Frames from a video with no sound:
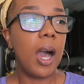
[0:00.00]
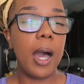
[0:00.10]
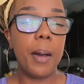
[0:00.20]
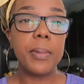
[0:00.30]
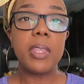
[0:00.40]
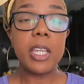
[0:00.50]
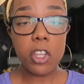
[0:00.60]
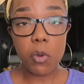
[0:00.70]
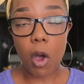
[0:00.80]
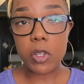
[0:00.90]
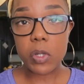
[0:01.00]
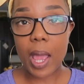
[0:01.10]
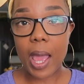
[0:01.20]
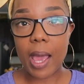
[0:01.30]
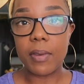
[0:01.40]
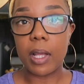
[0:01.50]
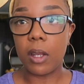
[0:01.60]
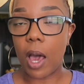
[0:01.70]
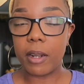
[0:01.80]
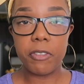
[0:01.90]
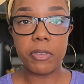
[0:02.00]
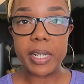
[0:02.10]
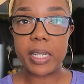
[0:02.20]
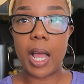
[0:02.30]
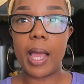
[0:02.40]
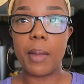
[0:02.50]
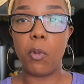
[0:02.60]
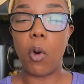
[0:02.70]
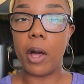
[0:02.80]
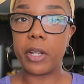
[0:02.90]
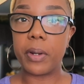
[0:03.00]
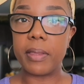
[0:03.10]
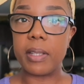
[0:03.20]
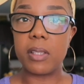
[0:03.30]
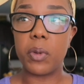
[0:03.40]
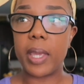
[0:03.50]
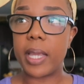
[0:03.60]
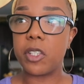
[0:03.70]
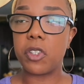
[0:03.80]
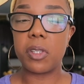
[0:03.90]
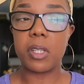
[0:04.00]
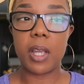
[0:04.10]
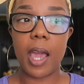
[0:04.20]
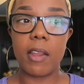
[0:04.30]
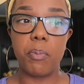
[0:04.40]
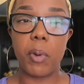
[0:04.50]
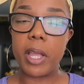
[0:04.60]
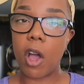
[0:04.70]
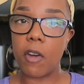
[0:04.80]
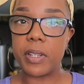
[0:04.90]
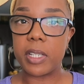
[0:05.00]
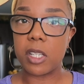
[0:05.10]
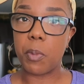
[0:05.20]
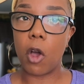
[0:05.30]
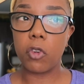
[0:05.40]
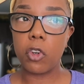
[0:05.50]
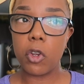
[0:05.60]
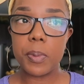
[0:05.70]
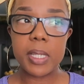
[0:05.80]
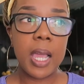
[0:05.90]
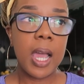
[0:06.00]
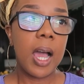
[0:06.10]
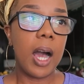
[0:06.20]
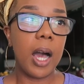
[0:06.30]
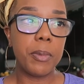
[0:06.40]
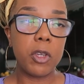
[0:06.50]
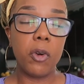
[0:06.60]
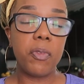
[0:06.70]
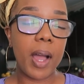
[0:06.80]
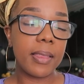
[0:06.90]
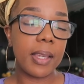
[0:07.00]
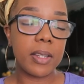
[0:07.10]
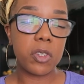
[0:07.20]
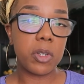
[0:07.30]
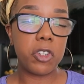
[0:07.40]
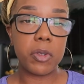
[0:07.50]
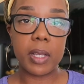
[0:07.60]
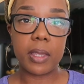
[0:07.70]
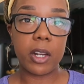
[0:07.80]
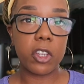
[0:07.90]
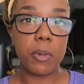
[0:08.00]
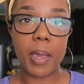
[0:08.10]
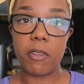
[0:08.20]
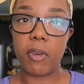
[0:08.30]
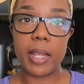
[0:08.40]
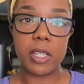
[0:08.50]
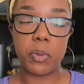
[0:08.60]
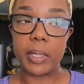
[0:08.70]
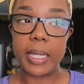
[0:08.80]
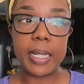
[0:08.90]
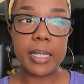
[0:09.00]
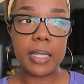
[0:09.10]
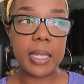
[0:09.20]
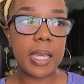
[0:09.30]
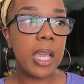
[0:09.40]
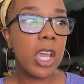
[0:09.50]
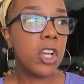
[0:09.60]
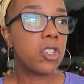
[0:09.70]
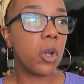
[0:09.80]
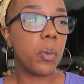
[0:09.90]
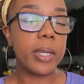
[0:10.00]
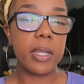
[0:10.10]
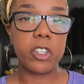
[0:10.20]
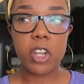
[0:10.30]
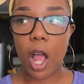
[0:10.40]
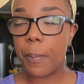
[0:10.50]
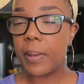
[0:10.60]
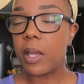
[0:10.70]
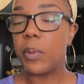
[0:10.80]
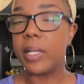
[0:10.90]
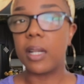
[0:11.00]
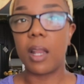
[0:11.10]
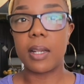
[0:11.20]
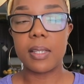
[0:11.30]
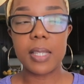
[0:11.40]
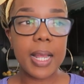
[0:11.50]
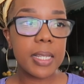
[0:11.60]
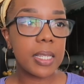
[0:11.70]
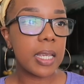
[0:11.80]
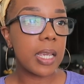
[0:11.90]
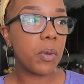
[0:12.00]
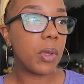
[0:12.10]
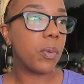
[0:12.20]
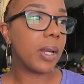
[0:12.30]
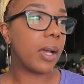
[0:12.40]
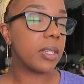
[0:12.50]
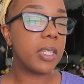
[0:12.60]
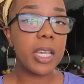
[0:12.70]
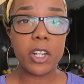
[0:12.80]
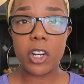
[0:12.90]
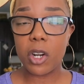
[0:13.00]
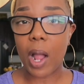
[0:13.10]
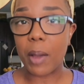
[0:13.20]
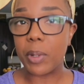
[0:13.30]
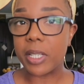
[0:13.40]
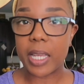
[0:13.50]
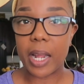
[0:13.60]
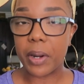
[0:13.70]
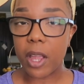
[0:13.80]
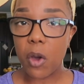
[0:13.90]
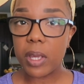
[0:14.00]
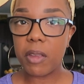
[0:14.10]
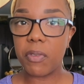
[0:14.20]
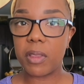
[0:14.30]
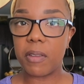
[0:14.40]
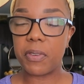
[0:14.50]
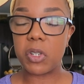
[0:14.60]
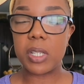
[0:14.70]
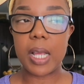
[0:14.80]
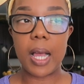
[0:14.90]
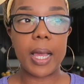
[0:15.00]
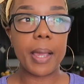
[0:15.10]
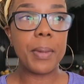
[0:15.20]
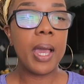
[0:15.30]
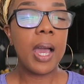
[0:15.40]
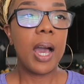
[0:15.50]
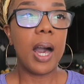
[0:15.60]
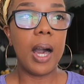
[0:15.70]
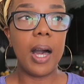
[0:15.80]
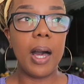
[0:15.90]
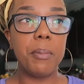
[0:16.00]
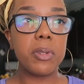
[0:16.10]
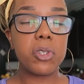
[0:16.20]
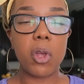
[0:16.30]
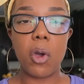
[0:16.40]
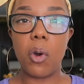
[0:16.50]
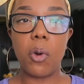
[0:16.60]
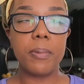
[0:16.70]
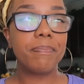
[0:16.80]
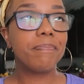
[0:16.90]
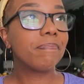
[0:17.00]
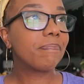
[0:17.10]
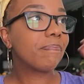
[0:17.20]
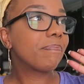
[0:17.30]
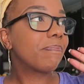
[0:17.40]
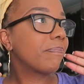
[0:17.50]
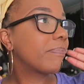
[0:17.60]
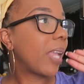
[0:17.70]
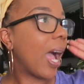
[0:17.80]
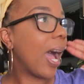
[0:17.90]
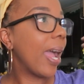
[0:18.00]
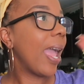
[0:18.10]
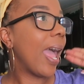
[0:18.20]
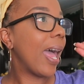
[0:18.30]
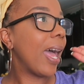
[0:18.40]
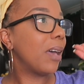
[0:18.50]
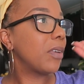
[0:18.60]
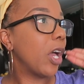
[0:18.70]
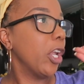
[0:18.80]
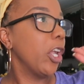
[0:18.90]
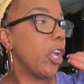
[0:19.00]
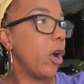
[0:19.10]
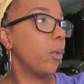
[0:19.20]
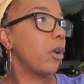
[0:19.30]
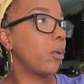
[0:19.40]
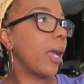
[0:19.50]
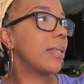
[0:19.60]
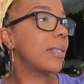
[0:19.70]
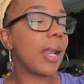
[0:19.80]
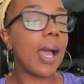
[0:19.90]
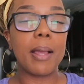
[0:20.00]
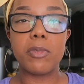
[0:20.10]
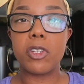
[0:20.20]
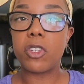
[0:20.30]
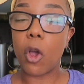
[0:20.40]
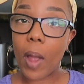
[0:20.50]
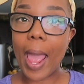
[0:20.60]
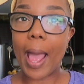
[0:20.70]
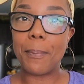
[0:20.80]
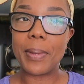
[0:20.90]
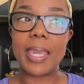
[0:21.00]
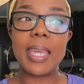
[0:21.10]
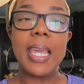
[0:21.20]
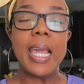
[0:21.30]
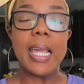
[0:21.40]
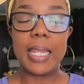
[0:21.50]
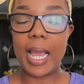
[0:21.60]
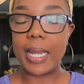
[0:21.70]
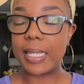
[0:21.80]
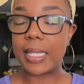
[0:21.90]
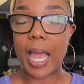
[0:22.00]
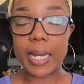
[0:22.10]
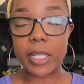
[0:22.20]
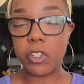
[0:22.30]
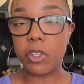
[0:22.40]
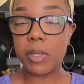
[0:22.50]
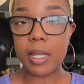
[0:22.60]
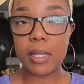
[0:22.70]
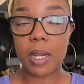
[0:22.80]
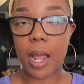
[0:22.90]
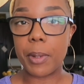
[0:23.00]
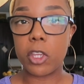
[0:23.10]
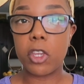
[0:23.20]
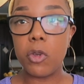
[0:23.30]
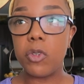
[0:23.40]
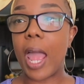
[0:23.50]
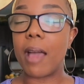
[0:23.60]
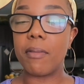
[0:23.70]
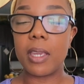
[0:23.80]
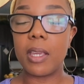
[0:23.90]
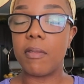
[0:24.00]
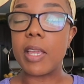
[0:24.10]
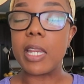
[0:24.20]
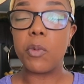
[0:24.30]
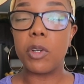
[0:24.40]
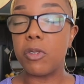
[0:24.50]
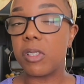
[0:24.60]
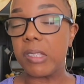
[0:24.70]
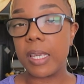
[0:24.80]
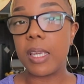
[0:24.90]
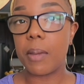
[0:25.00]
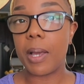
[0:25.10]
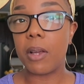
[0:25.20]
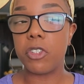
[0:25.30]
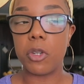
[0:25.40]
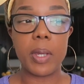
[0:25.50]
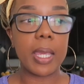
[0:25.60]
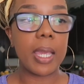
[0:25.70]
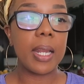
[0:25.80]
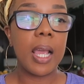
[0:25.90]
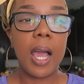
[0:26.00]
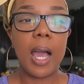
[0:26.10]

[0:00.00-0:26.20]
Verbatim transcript: Um, then you also have a lot of free time while you're in these locations to kind of break off into small groups. Um, you'll find that as soon as you get there, you make friends really easily. So we did shopping, we did a lot of sightseeing, we went out to dinner, I went to karaoke for the first time. Um, so I have no regrets and I am so happy that I decided to do this, that I'm a huge advocate of anyone who's thinking about doing it.